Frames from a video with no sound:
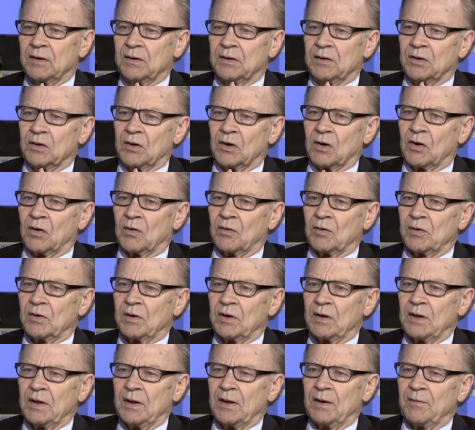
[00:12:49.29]
you know,
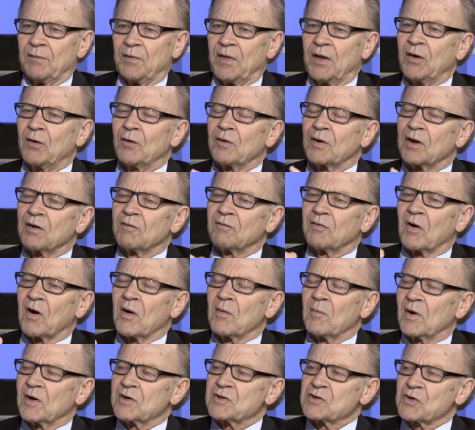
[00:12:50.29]
they don't get
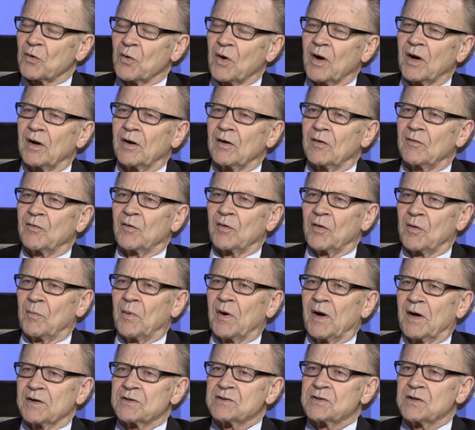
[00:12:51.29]
very much credit for the
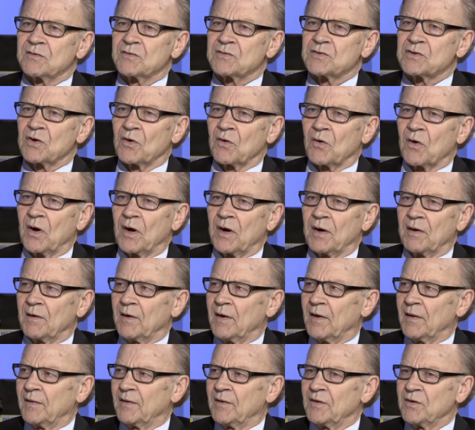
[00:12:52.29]
positive story.
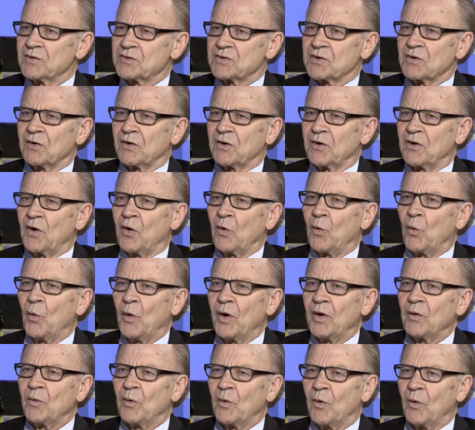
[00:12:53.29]
And you certainly don't
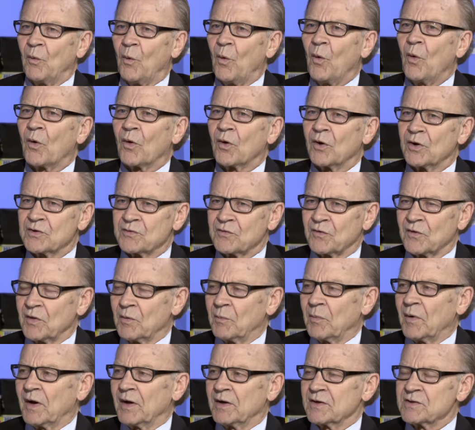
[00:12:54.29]
win awards for the
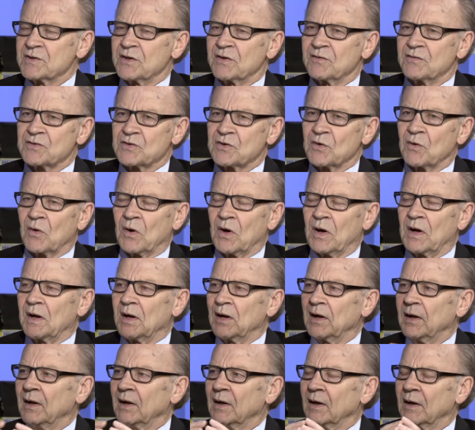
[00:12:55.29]
positive story.
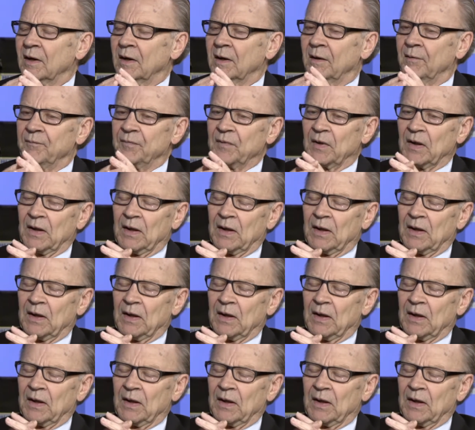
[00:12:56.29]
So